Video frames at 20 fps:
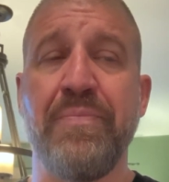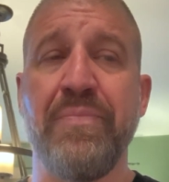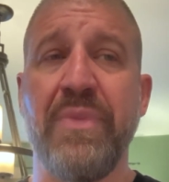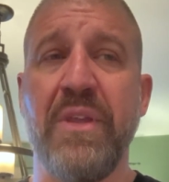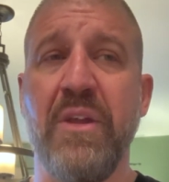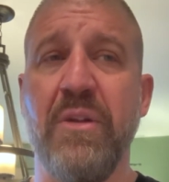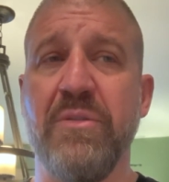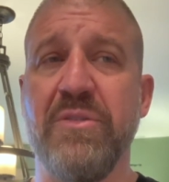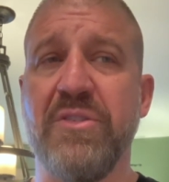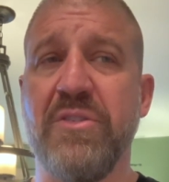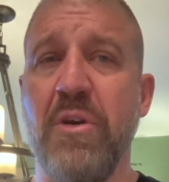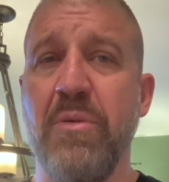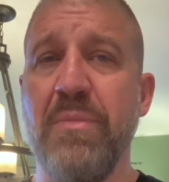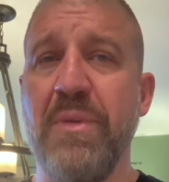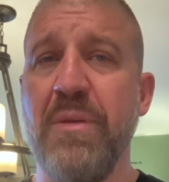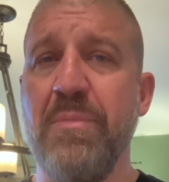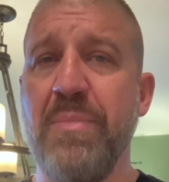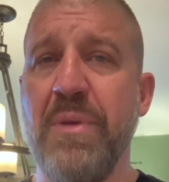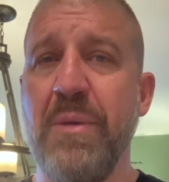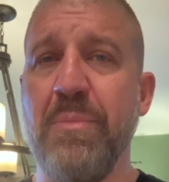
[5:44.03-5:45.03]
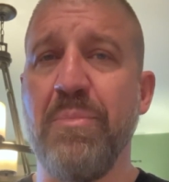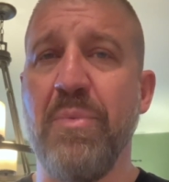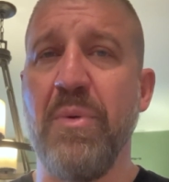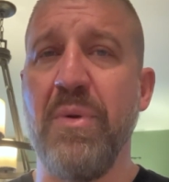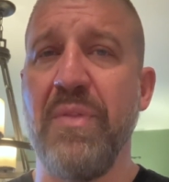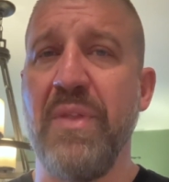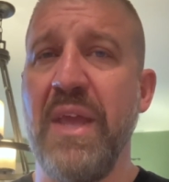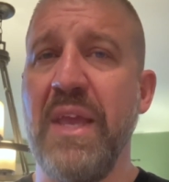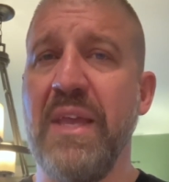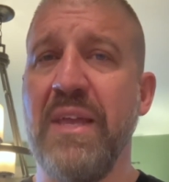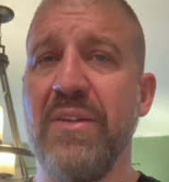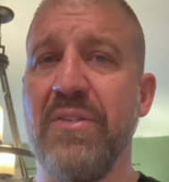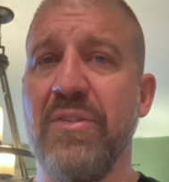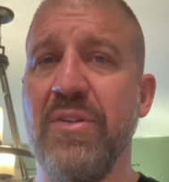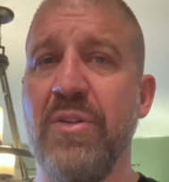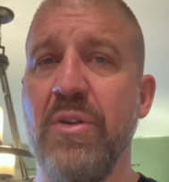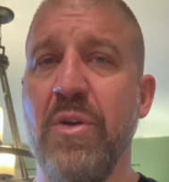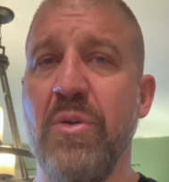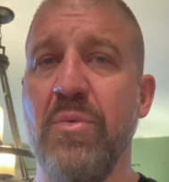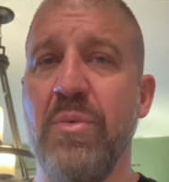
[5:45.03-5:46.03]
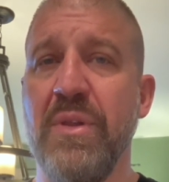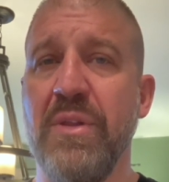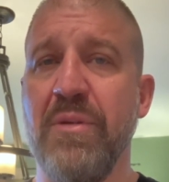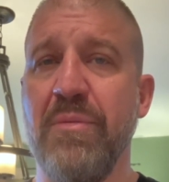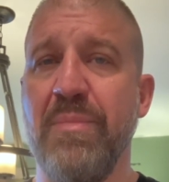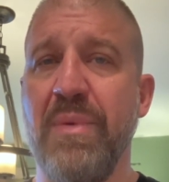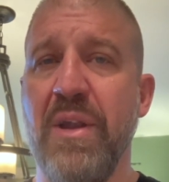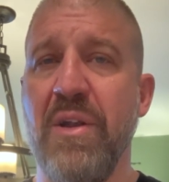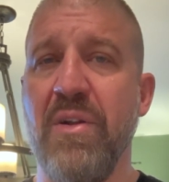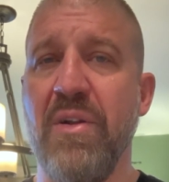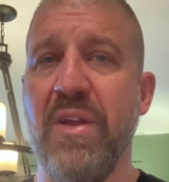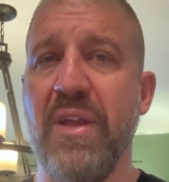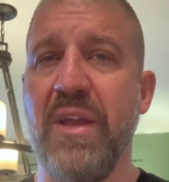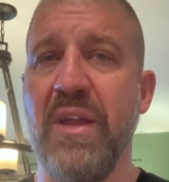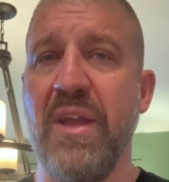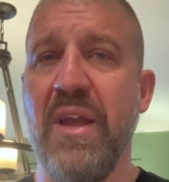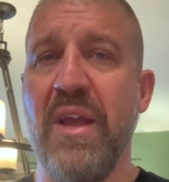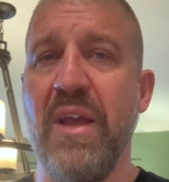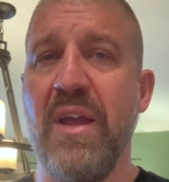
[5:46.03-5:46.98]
You know, so many people, when they get to know Willa Berry,